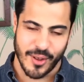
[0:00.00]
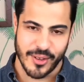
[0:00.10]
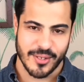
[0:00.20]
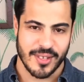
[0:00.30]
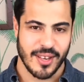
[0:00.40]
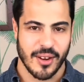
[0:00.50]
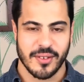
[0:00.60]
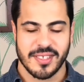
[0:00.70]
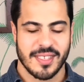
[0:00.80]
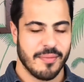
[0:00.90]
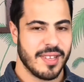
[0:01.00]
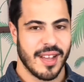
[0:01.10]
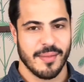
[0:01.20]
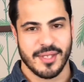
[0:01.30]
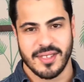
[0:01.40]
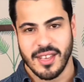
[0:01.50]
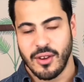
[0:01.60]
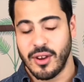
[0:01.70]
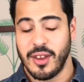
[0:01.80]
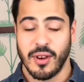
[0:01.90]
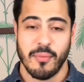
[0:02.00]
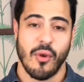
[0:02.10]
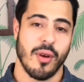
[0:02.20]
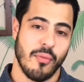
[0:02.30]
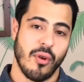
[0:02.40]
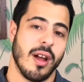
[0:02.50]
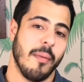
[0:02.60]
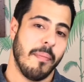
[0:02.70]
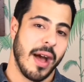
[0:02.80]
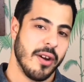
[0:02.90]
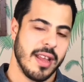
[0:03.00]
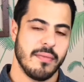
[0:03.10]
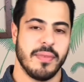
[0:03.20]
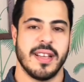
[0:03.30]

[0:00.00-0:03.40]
although sometimes you're hearing more and about it,